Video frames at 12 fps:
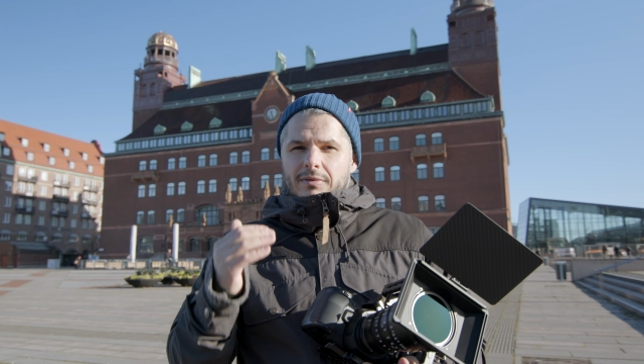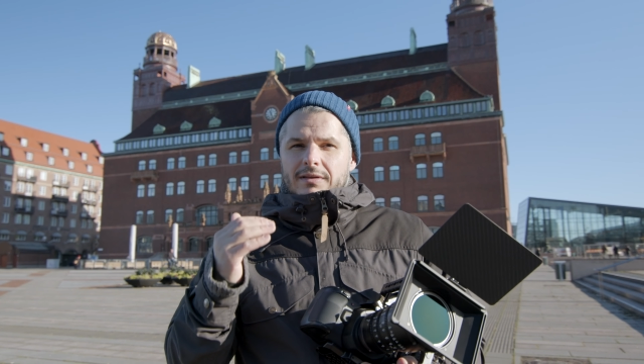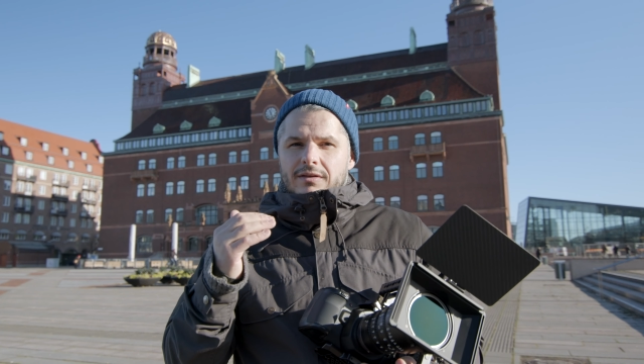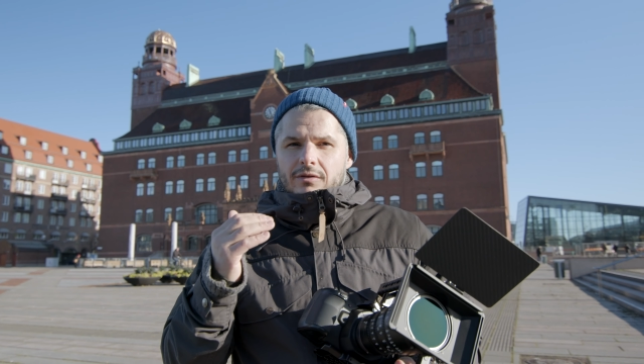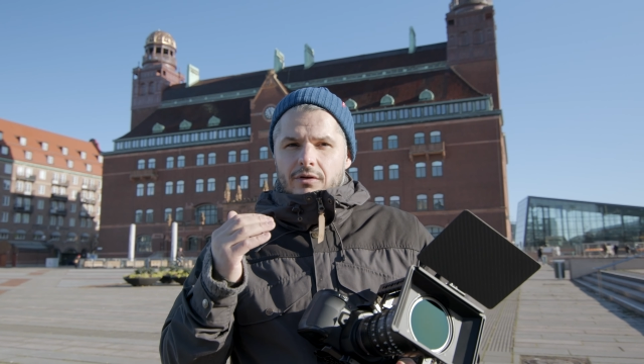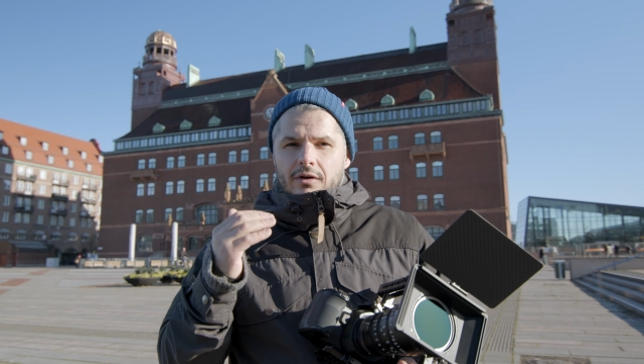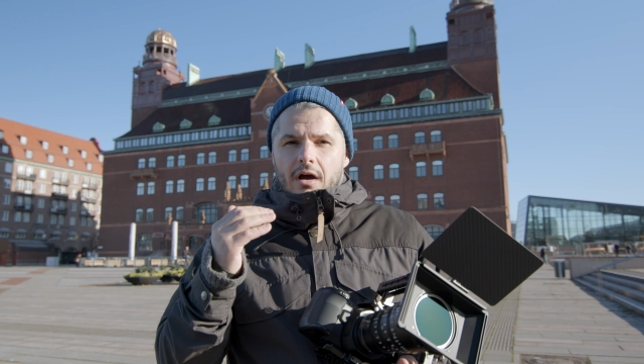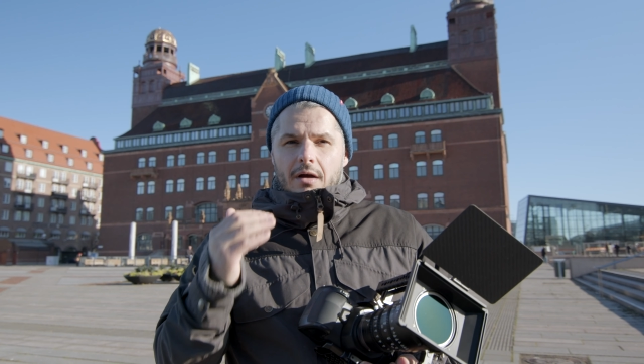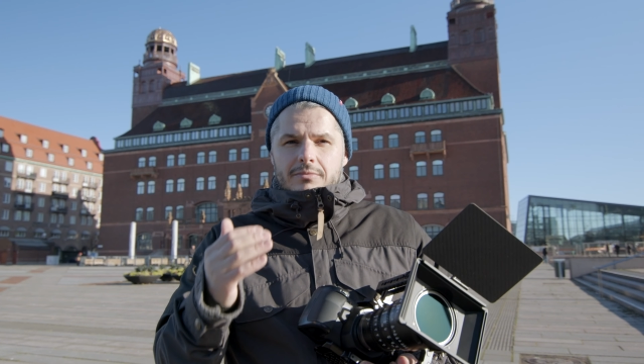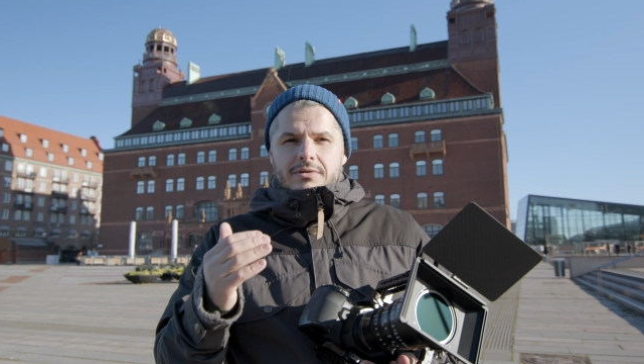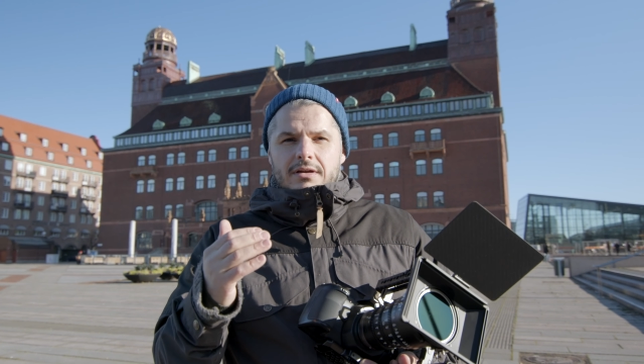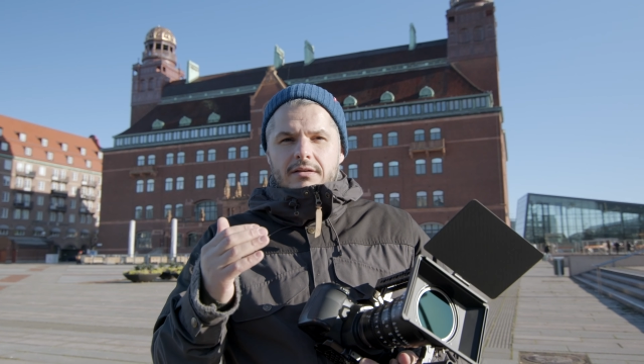but your
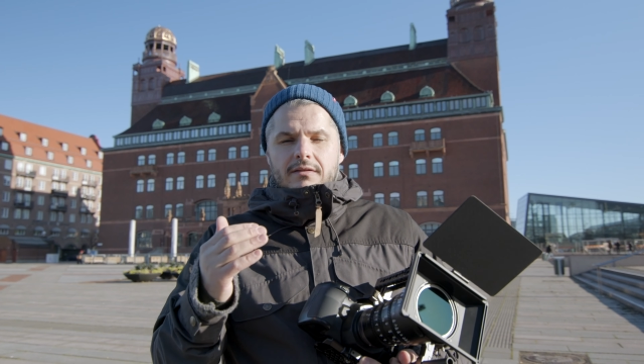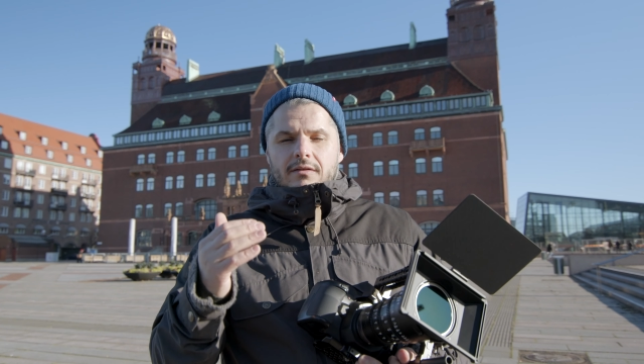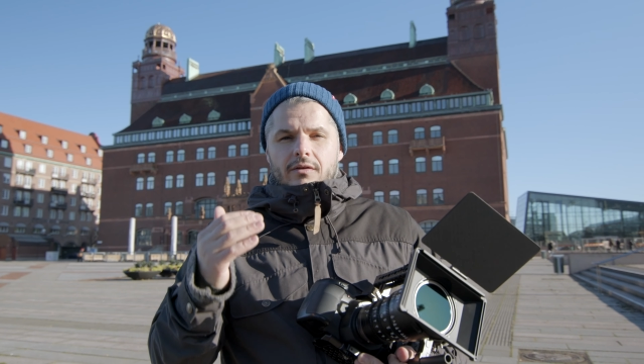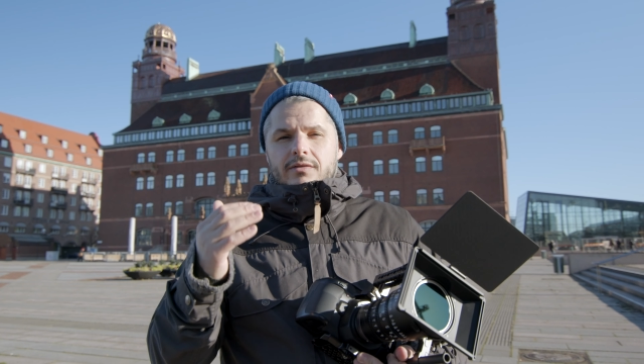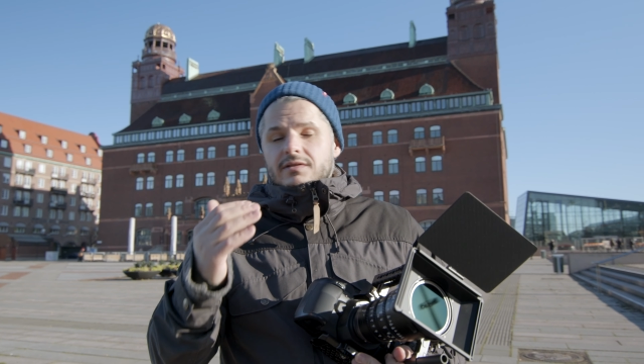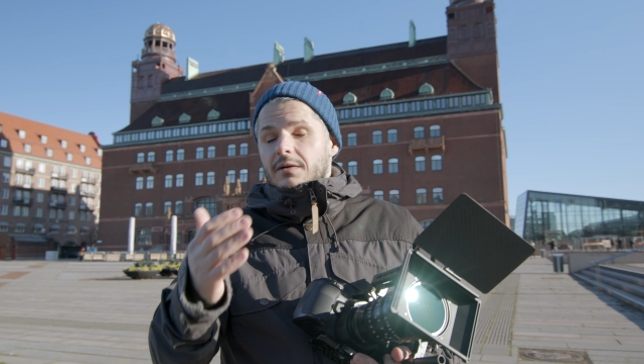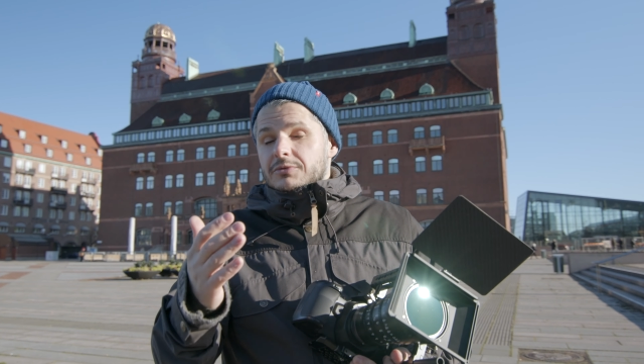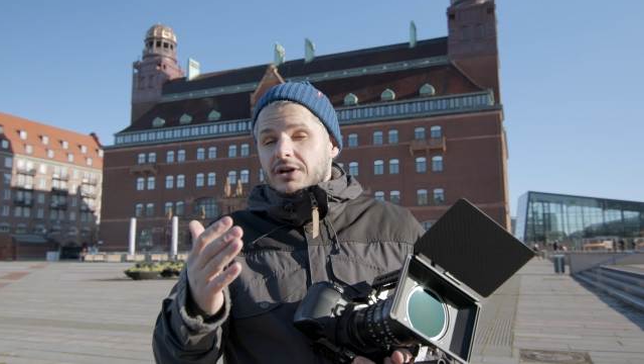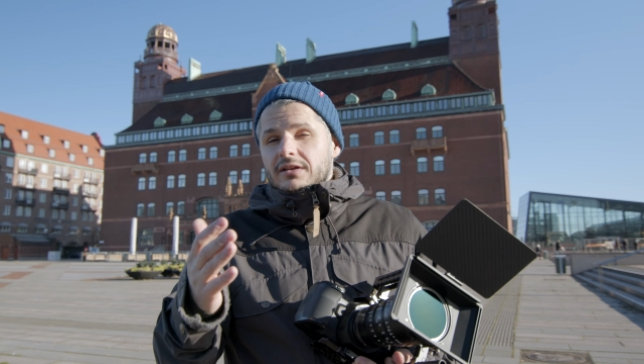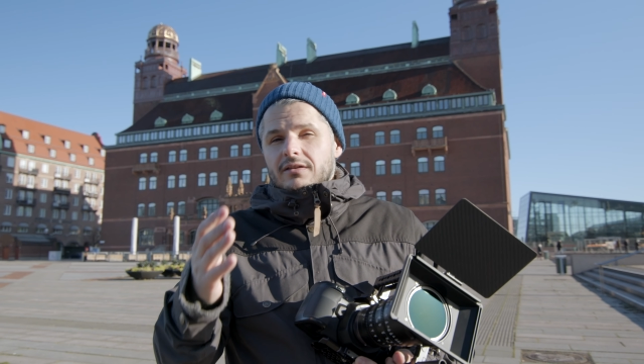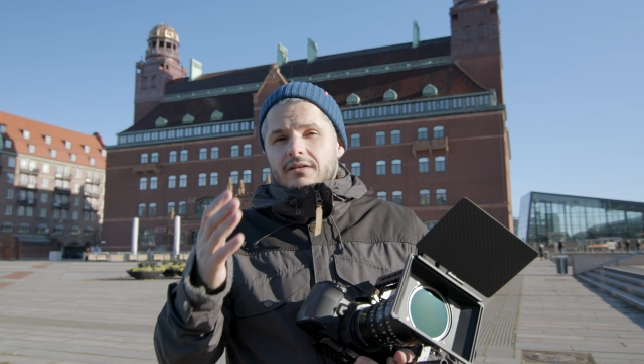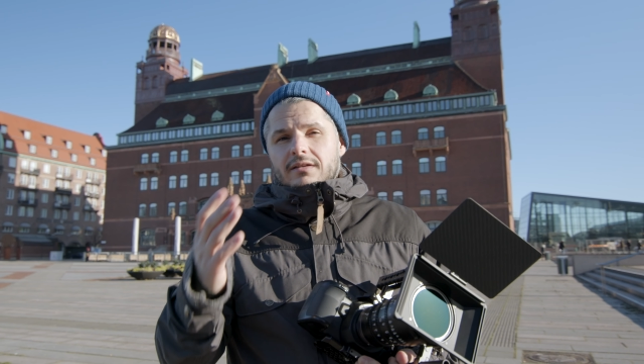object or
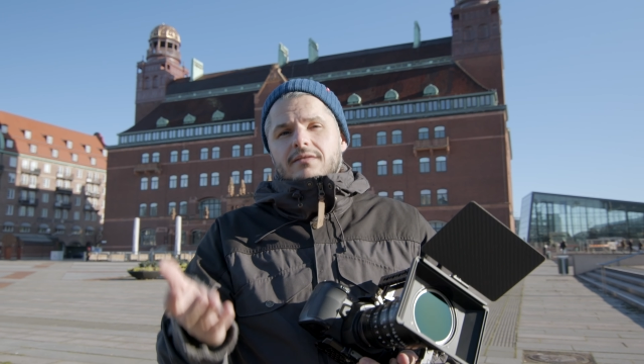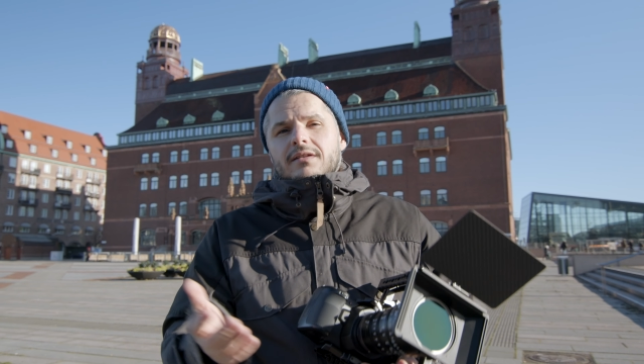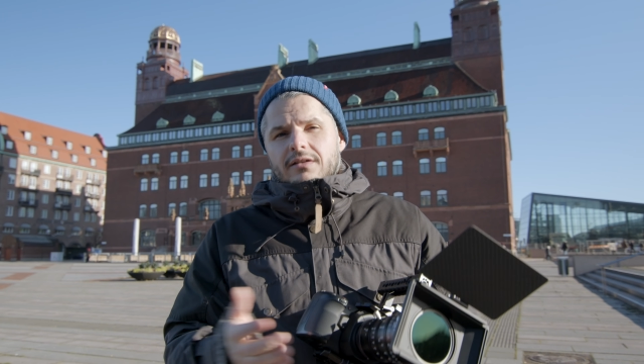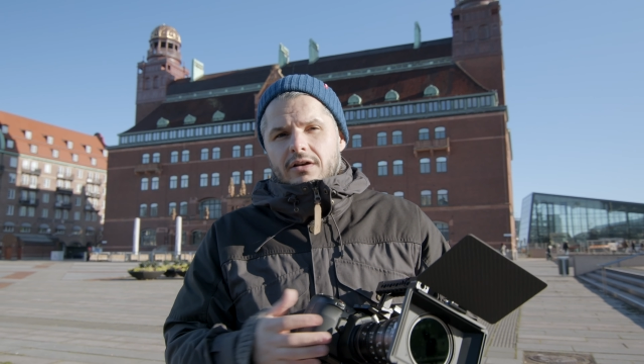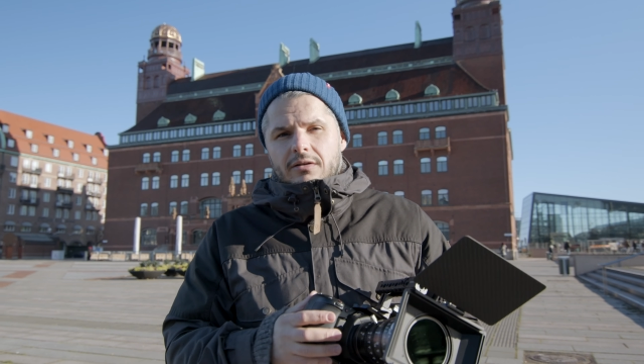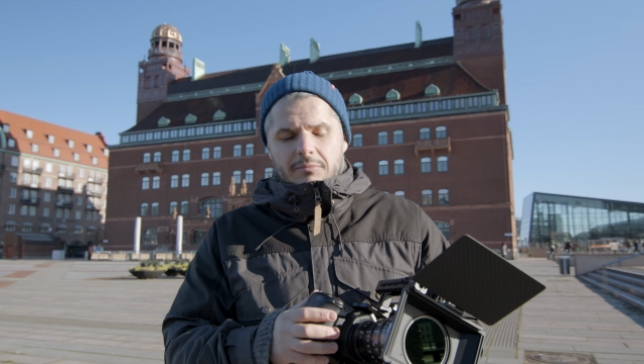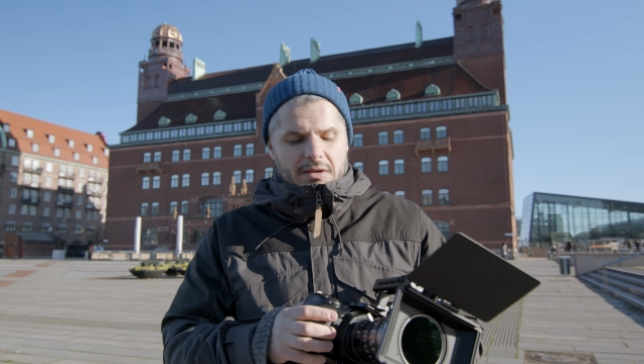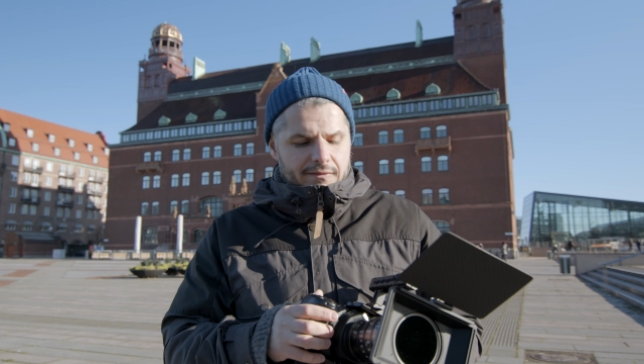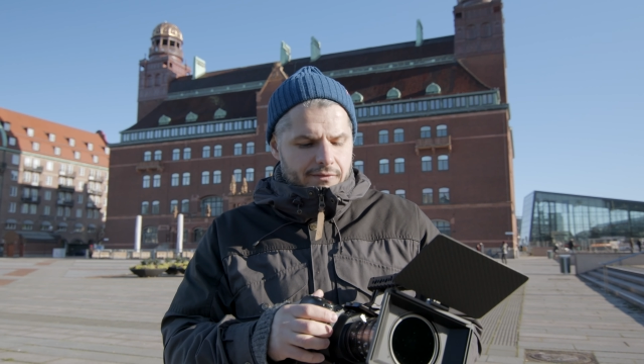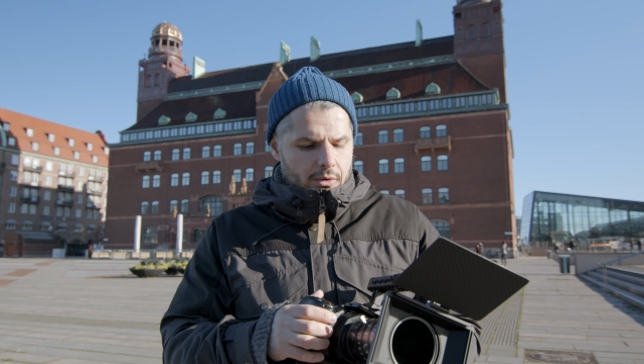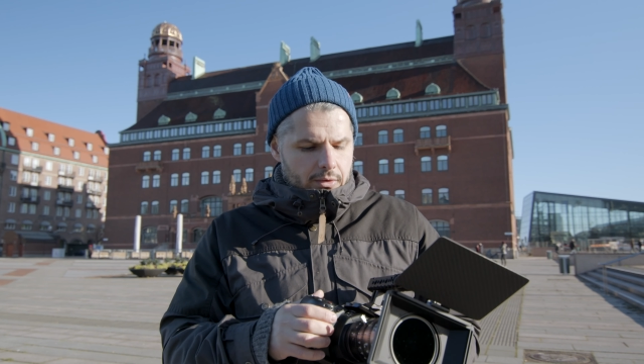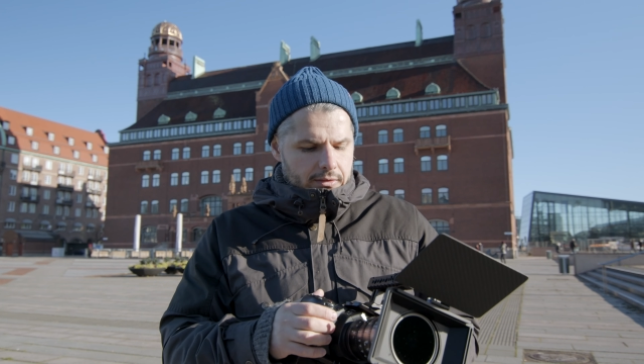subject is still going to be in
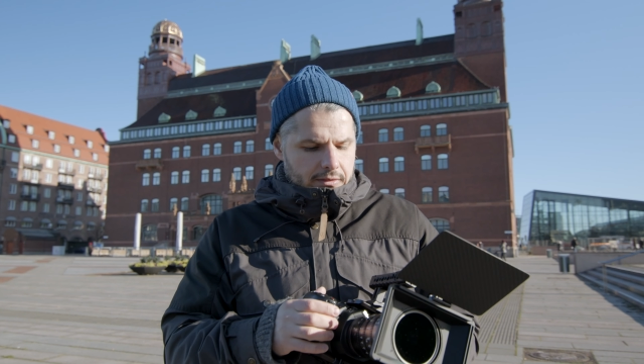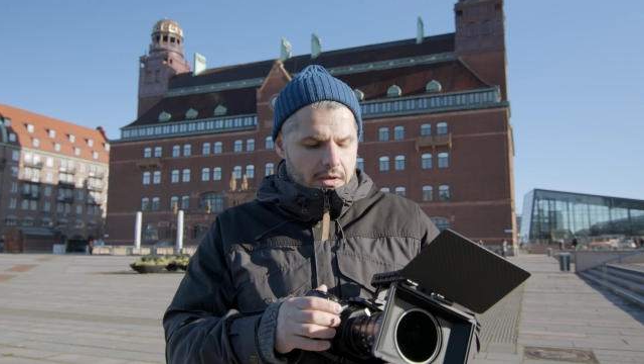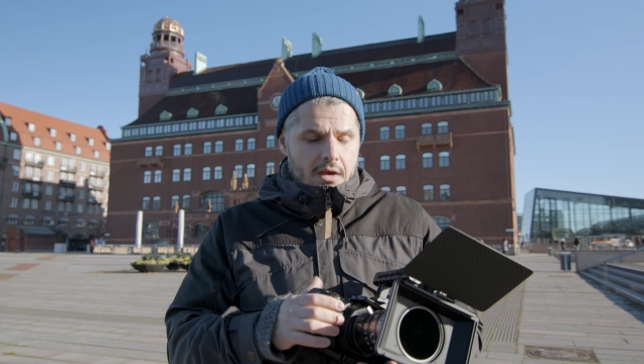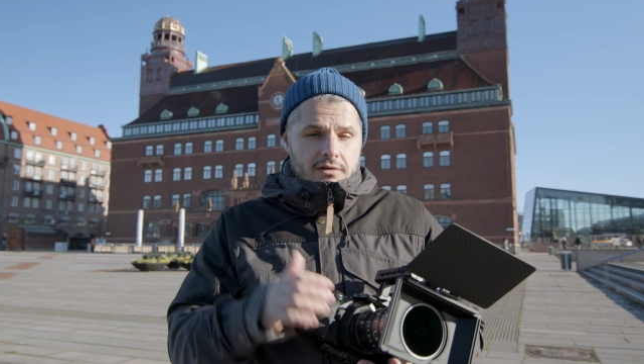focus.